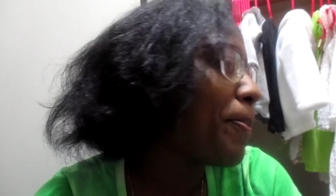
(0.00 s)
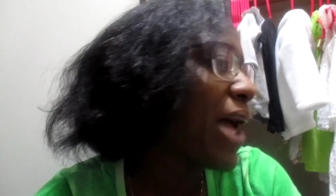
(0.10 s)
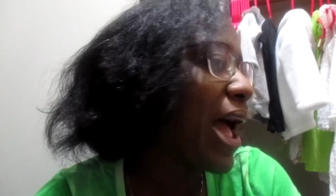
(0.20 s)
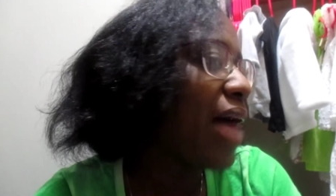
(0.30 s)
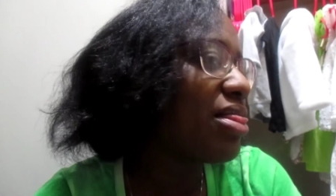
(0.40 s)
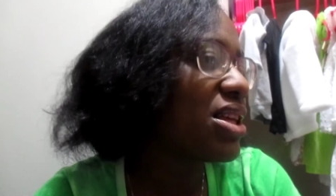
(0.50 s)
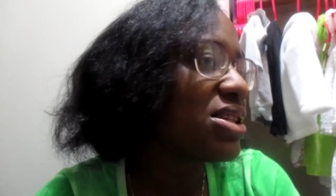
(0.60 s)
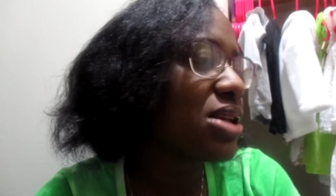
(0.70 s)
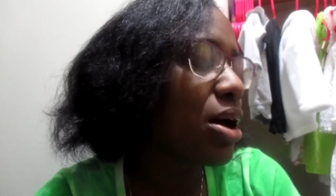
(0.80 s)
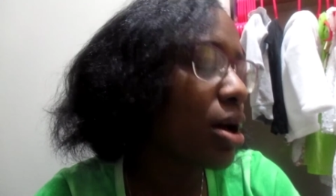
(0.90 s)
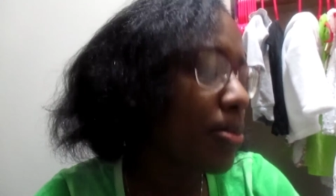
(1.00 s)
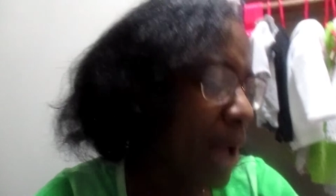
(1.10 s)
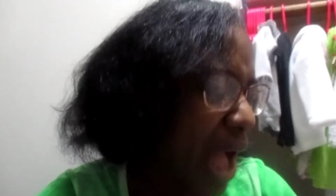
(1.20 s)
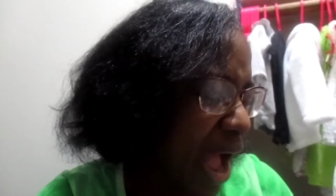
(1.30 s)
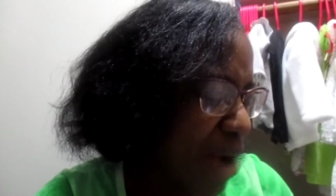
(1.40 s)
pack this up.
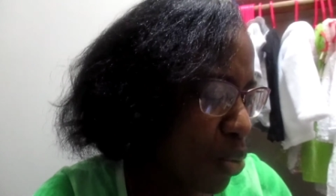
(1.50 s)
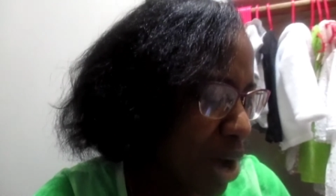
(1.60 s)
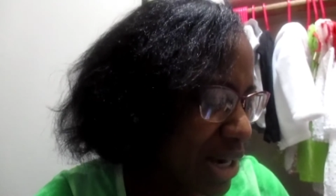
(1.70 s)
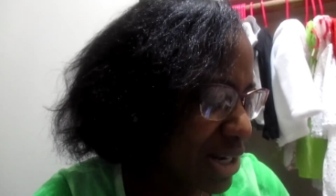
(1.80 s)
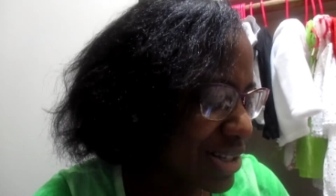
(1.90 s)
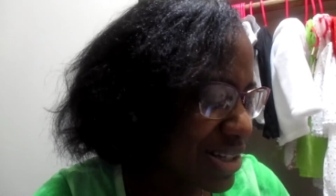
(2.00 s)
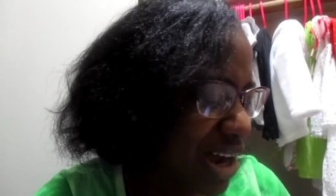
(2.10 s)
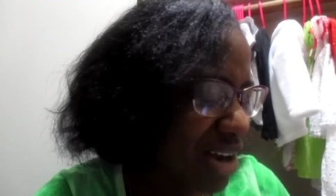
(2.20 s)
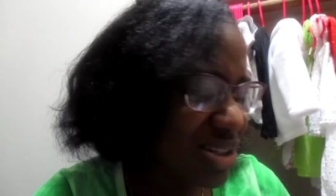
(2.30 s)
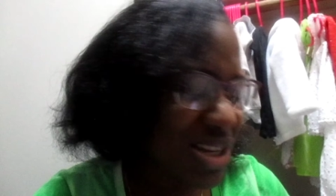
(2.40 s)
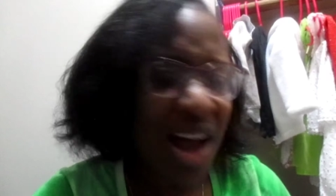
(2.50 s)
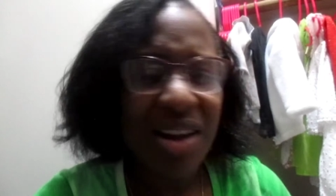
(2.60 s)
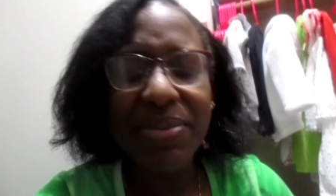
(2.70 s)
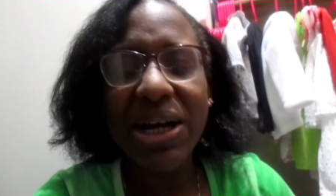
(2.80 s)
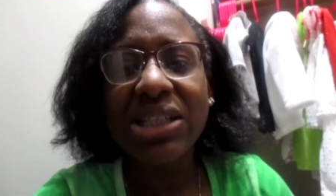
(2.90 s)
I wanted to talk to y'all
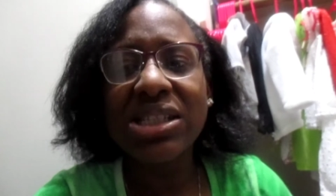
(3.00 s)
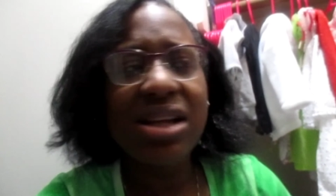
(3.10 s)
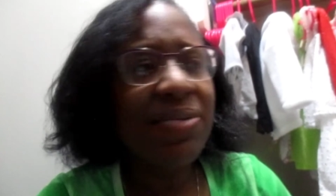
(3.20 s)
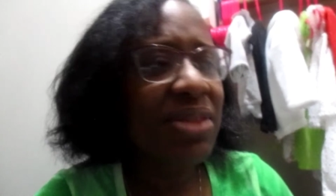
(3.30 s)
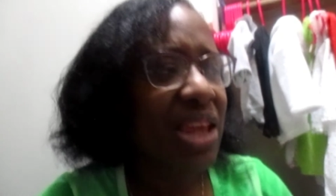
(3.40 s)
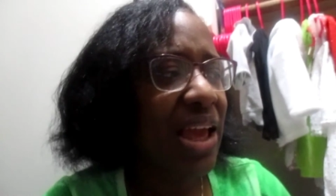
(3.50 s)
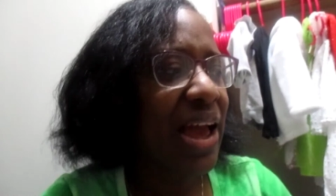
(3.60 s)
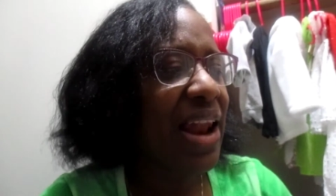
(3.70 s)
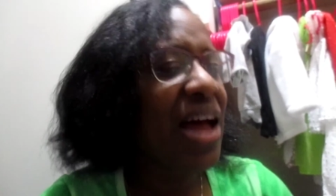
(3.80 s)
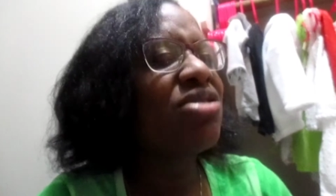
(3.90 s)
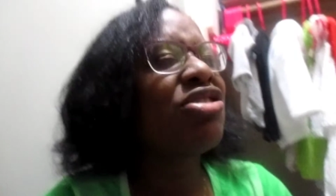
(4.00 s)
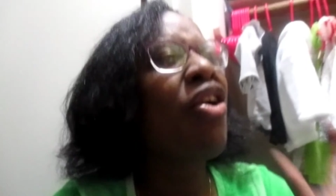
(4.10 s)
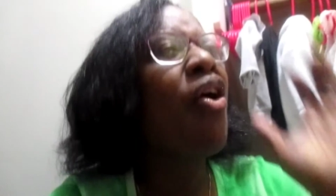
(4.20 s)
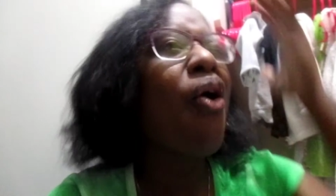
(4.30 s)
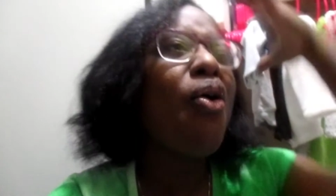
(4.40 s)
about something and I
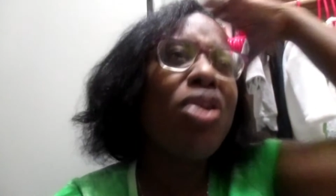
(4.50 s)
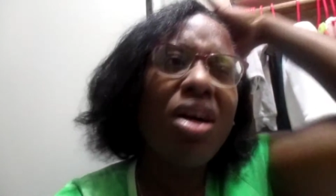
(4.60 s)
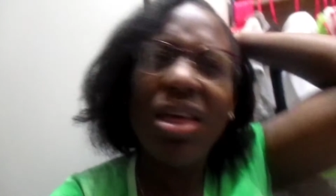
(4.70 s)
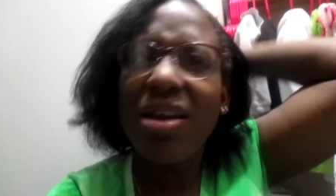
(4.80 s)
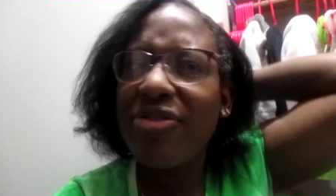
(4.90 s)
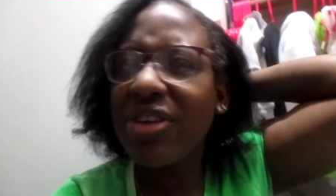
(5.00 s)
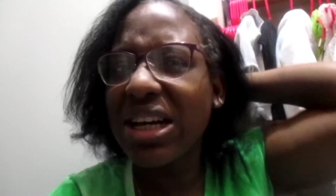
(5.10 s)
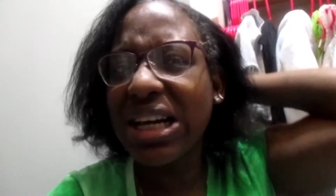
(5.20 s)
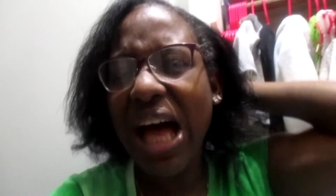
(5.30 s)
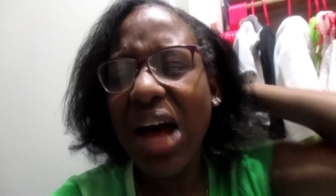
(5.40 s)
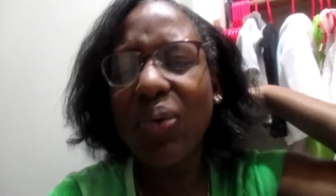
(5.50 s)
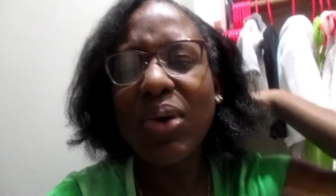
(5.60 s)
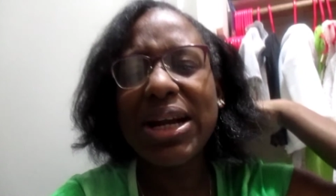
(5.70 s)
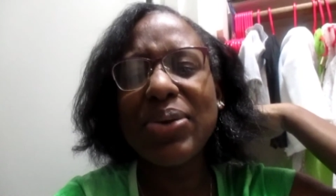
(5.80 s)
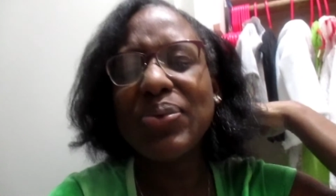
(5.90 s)
totally forgot
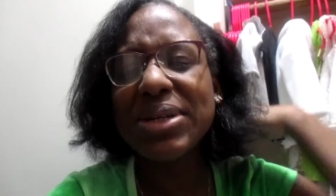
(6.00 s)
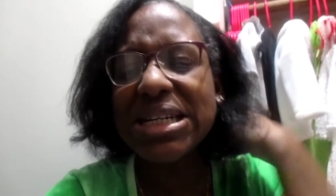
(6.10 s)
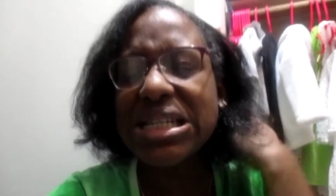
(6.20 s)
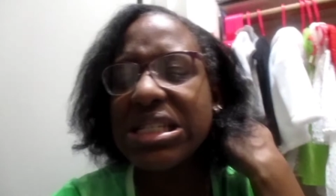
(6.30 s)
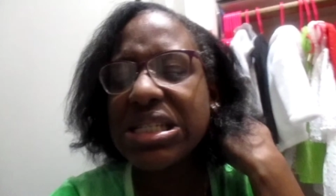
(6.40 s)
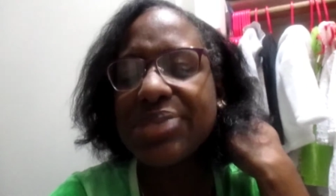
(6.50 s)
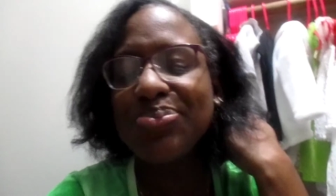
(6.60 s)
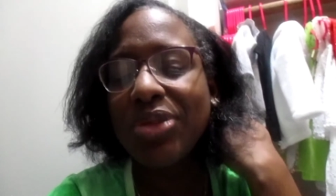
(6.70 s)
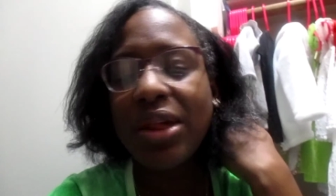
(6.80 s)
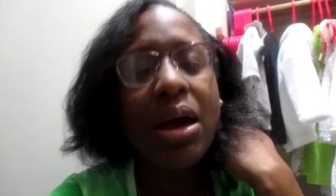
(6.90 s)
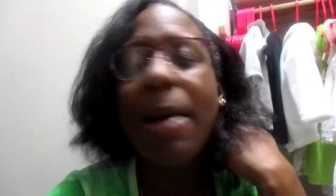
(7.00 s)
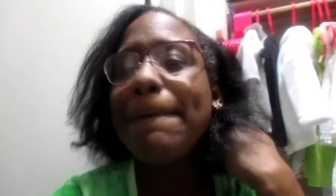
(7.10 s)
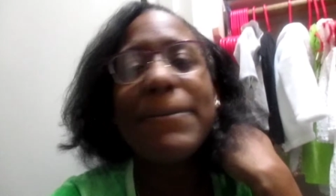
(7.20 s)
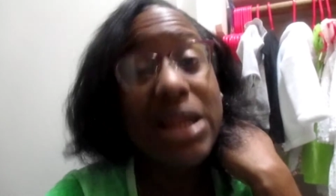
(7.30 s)
what it was, but